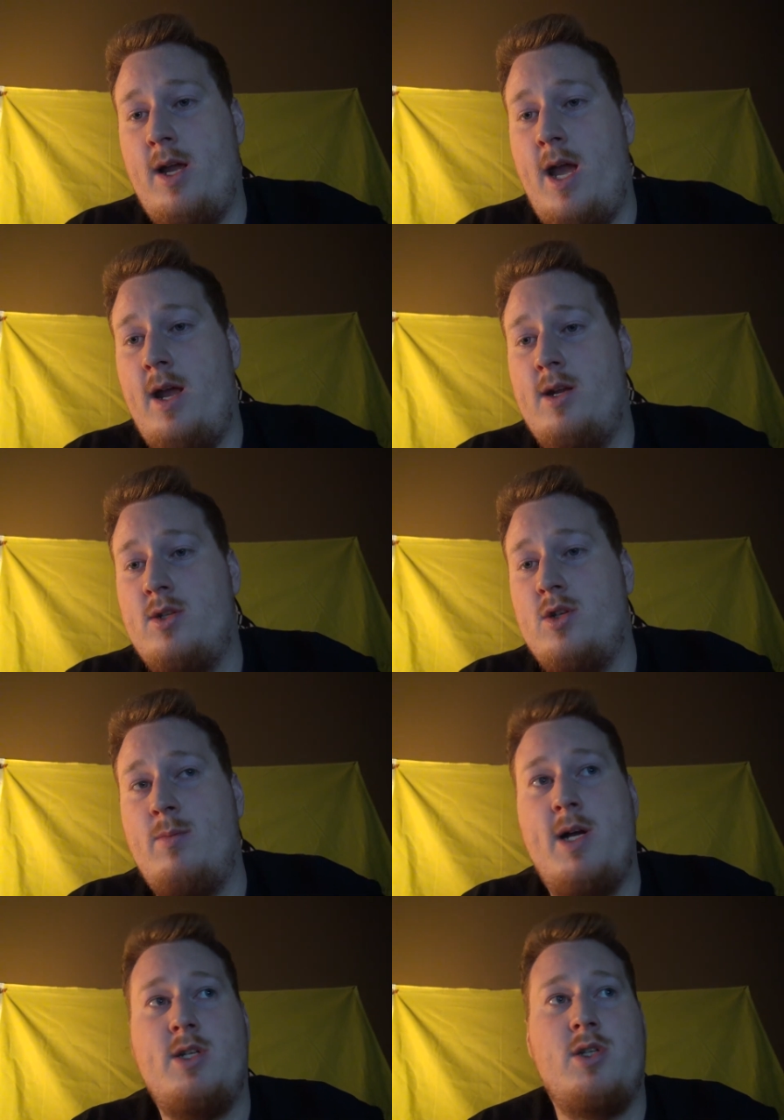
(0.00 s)
and Canada so
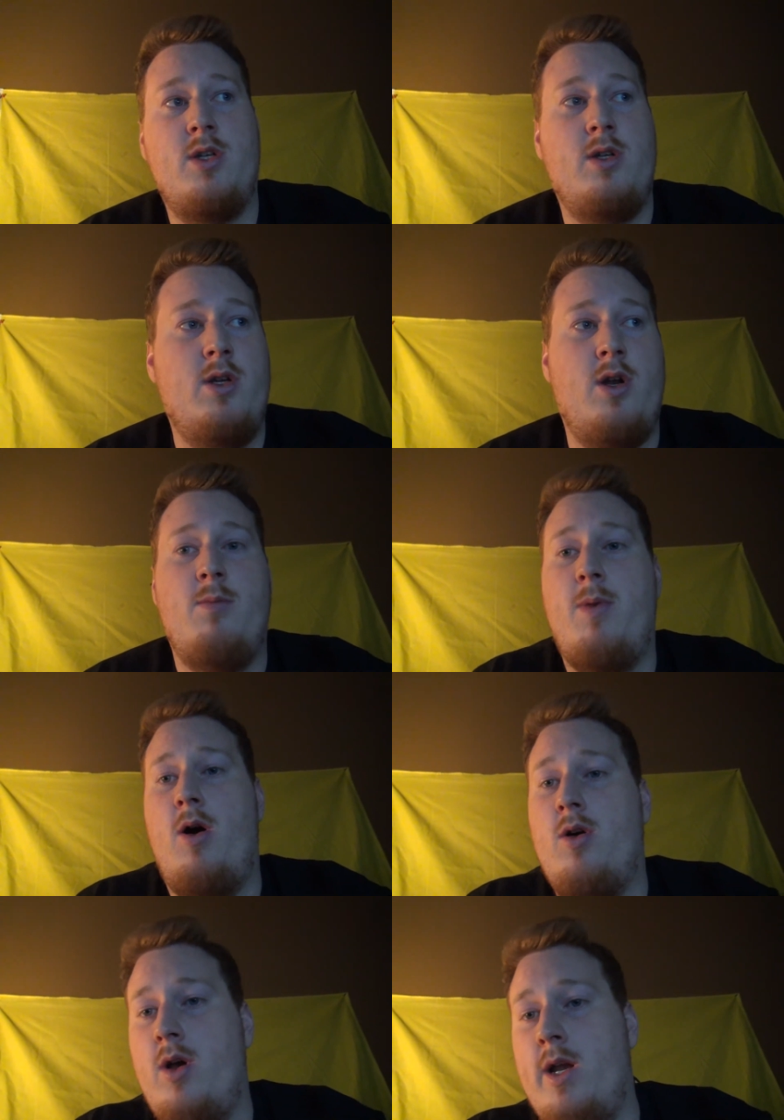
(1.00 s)
much,
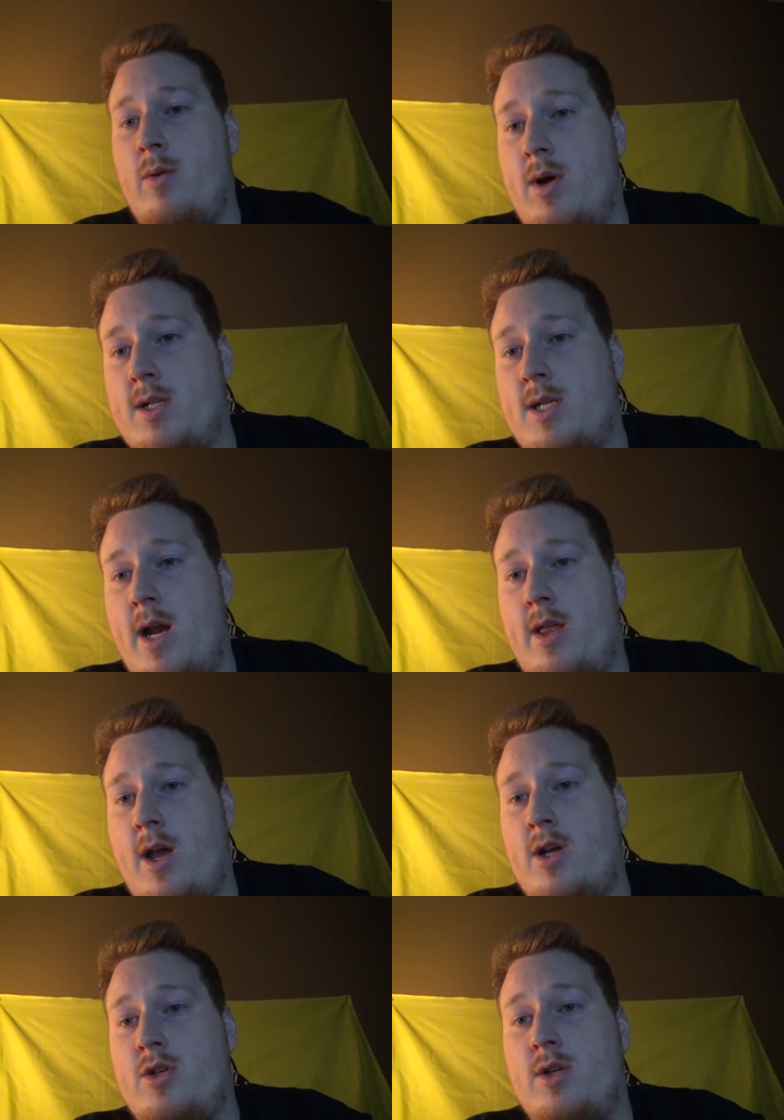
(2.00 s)
bulk into one side of the
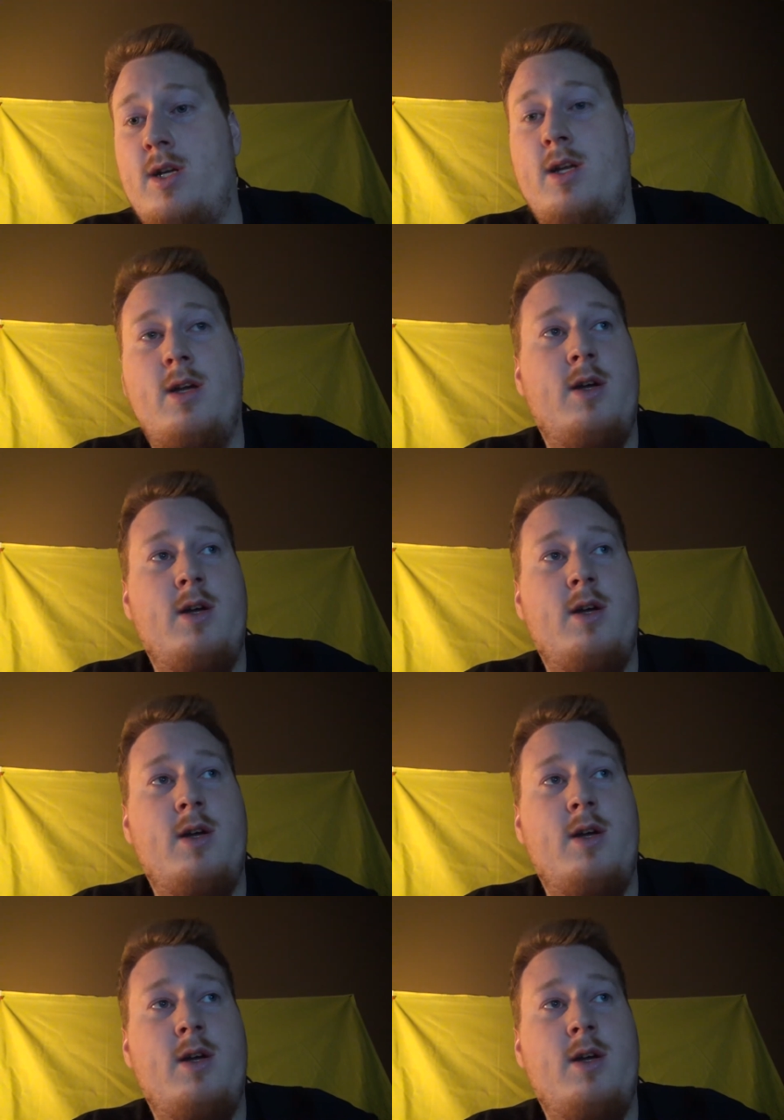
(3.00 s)
country.